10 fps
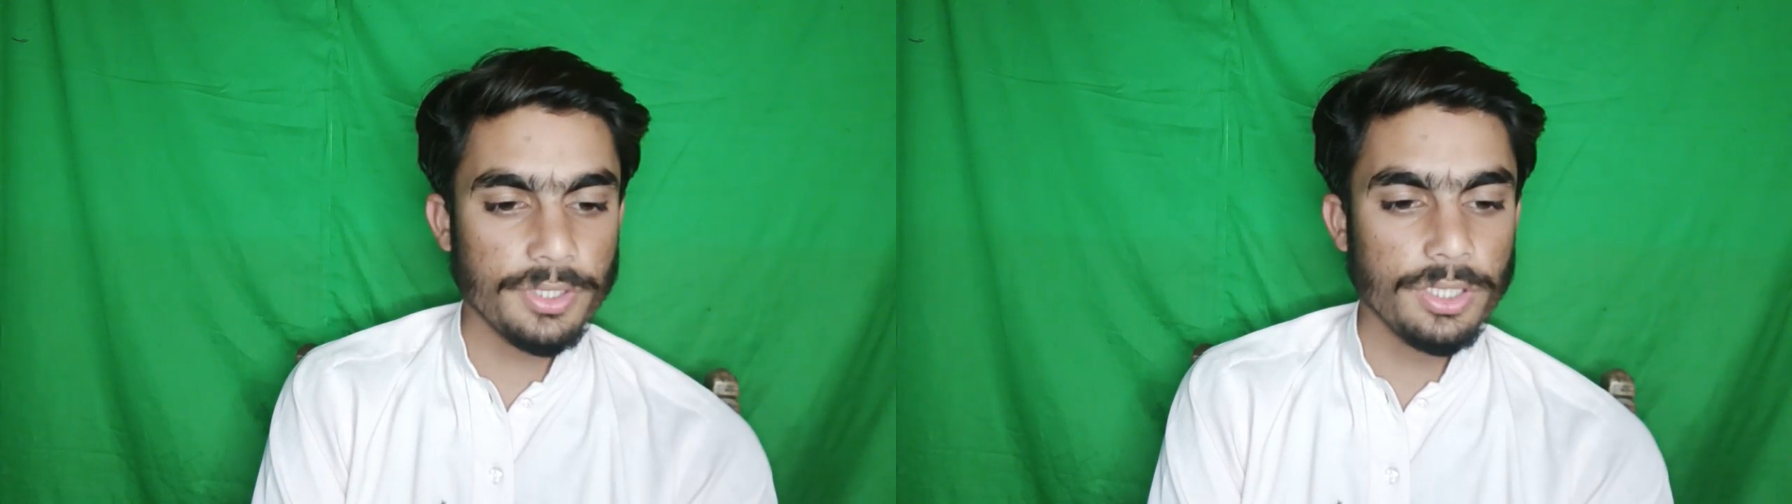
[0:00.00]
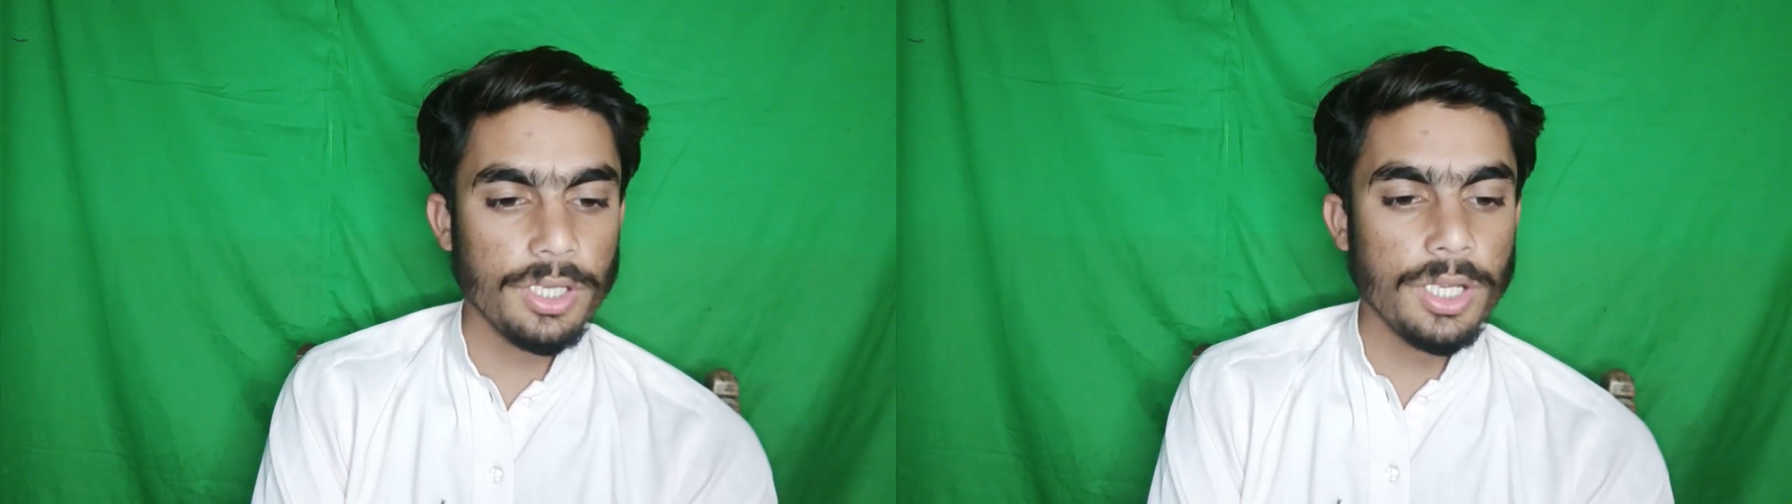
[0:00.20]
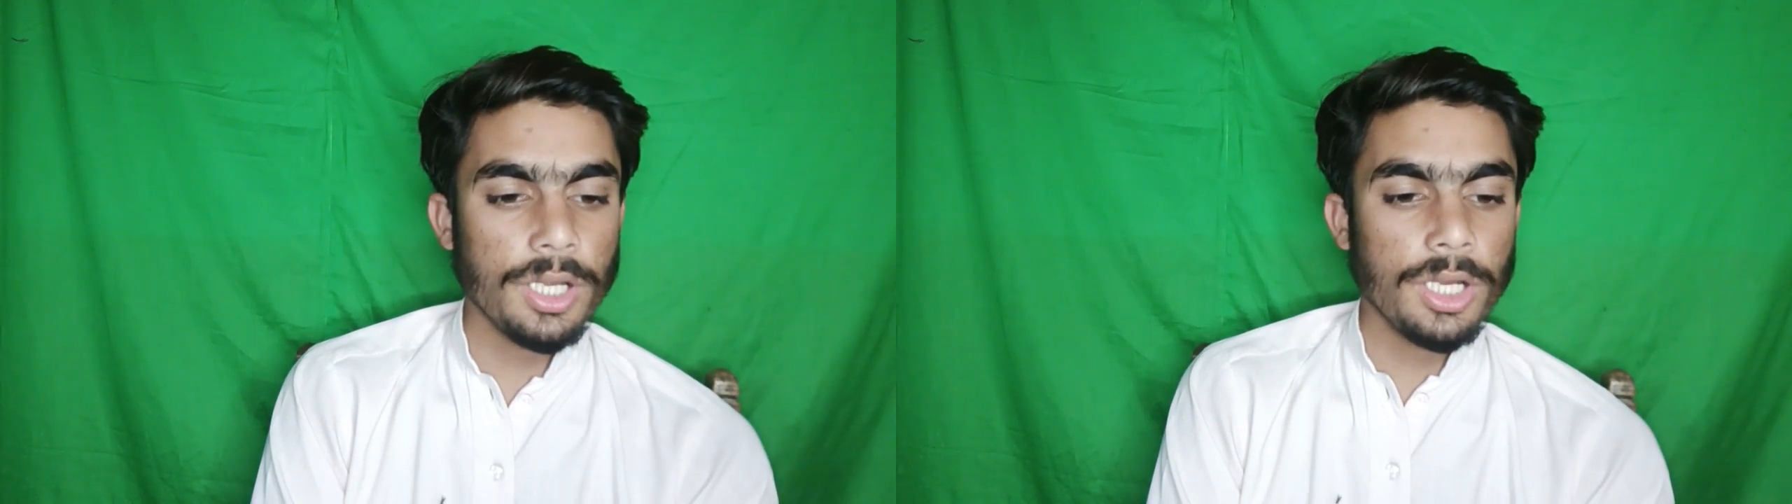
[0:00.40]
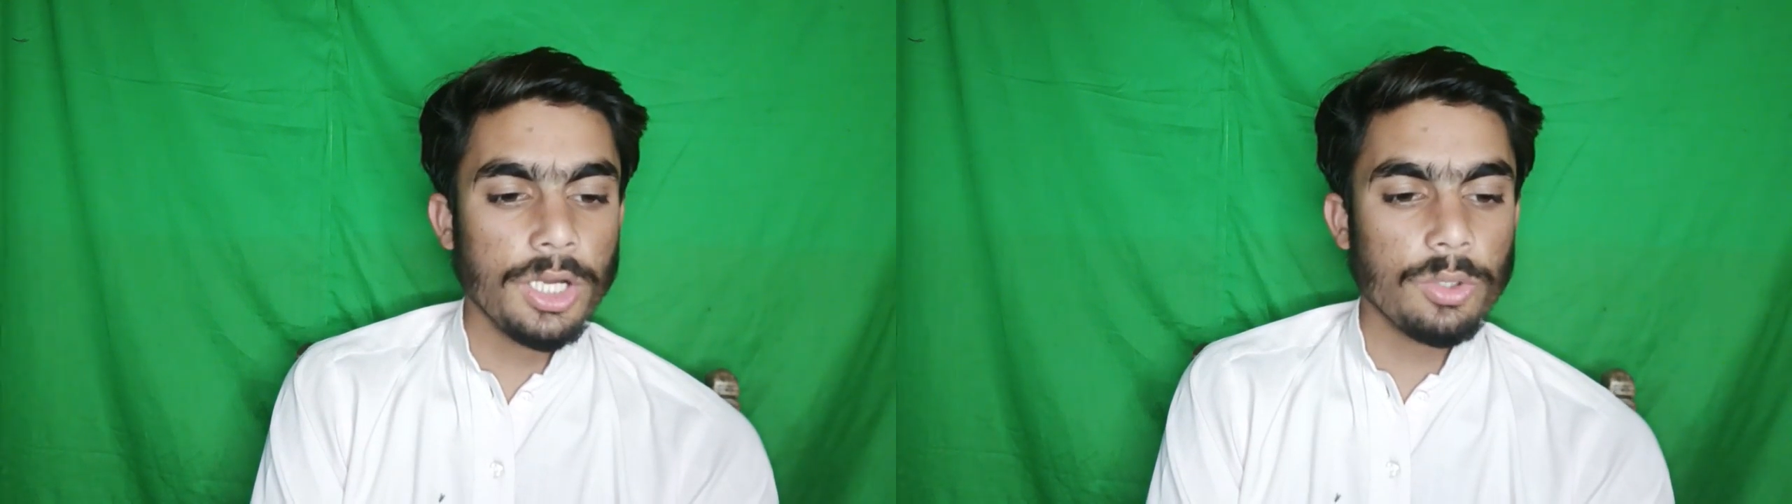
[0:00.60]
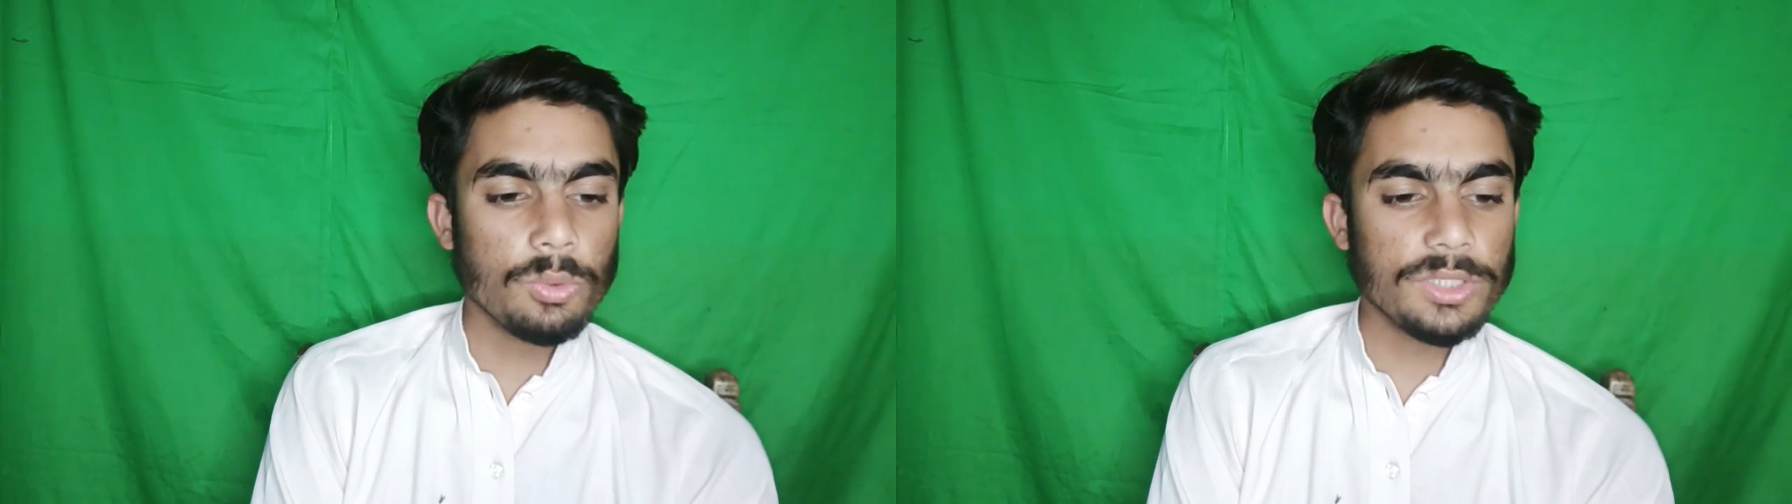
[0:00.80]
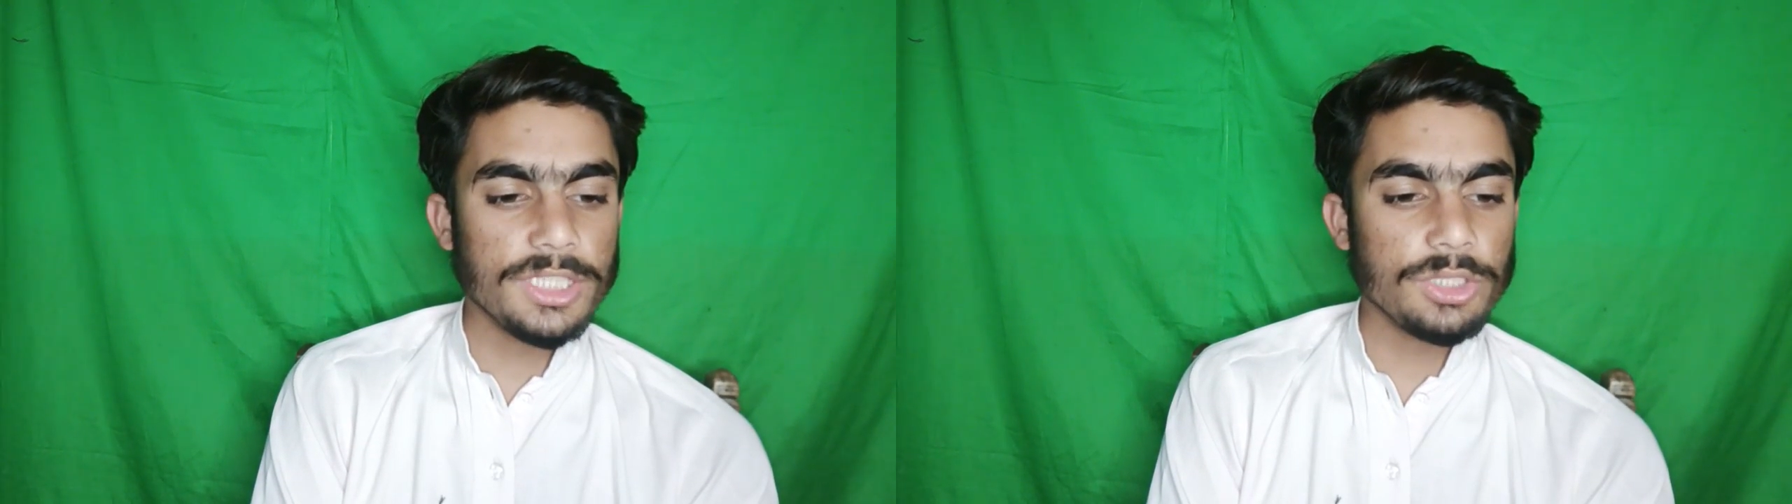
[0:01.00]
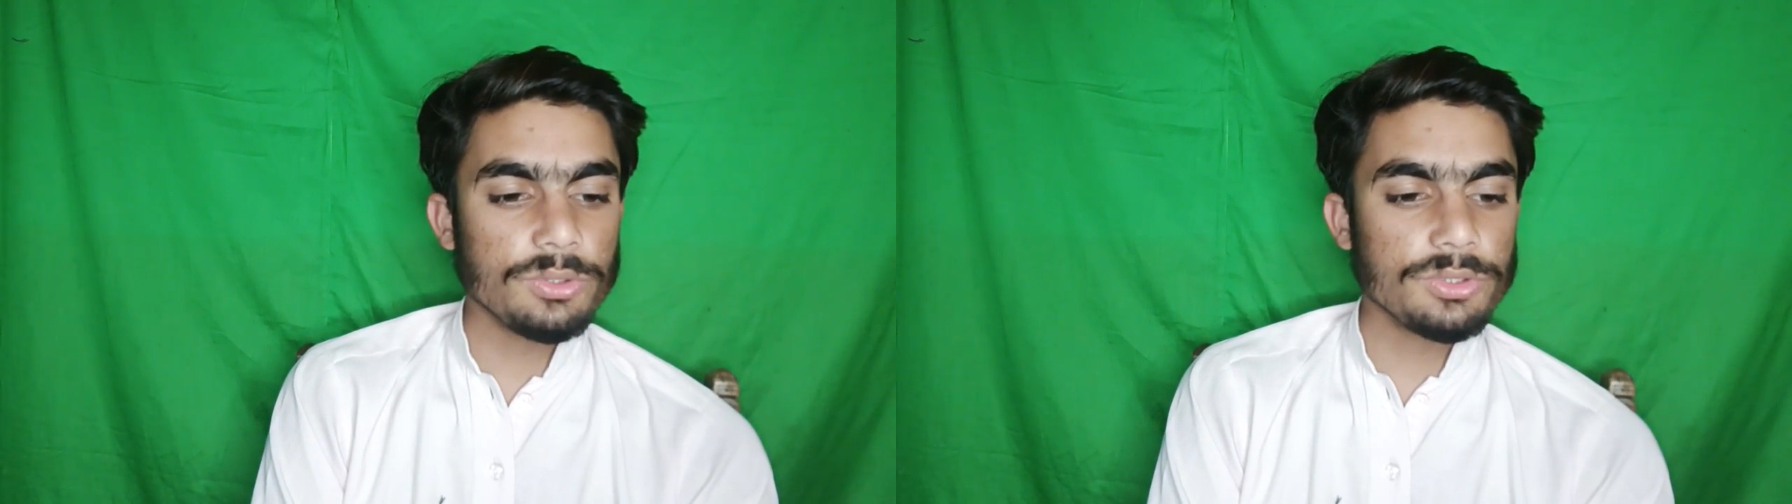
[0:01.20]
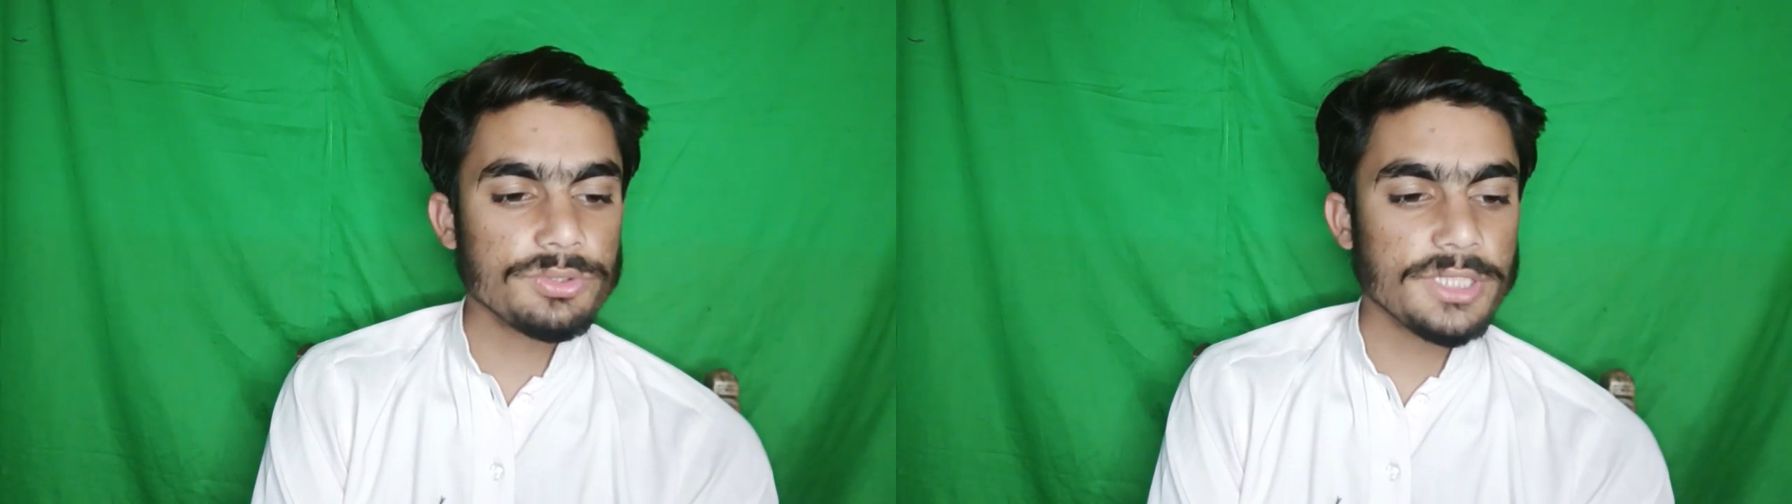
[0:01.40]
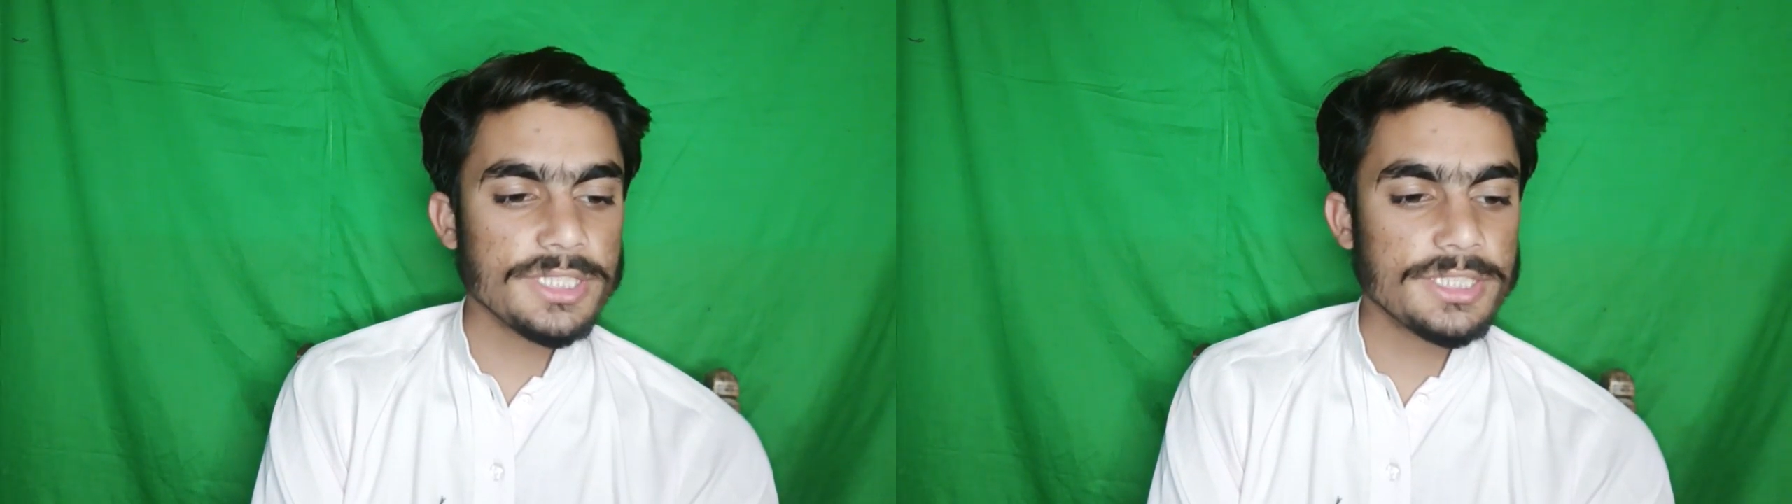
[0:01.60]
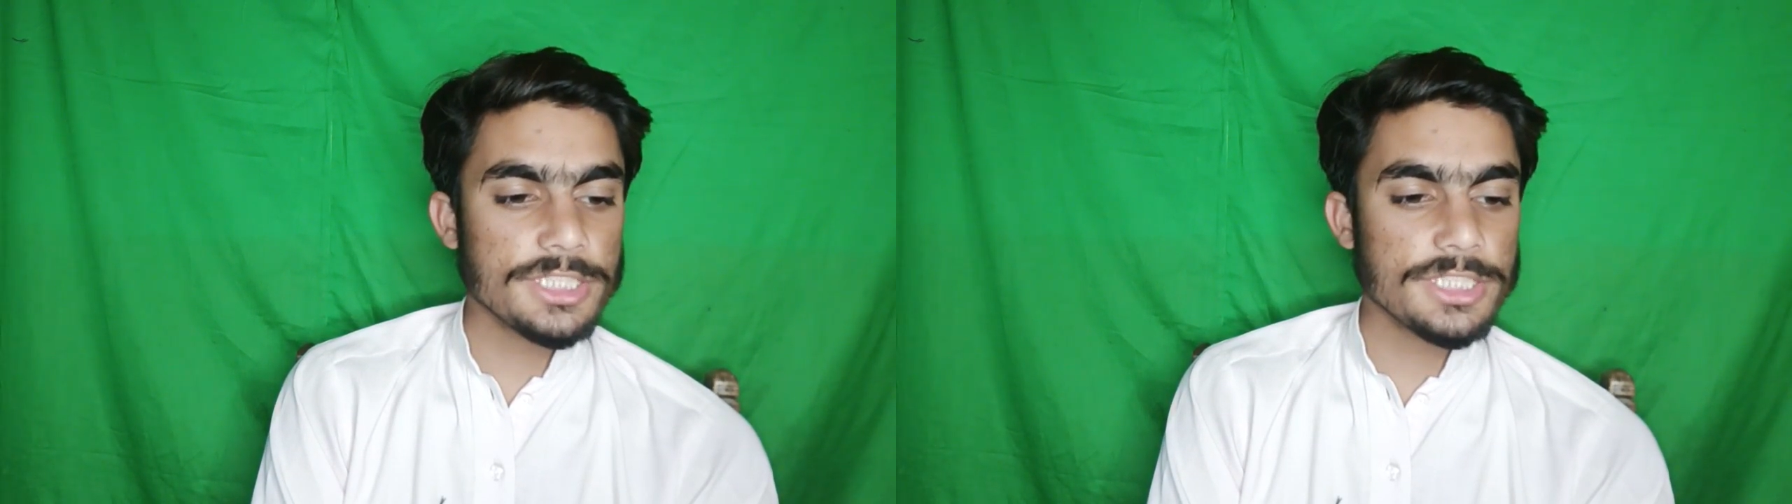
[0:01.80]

To the new user,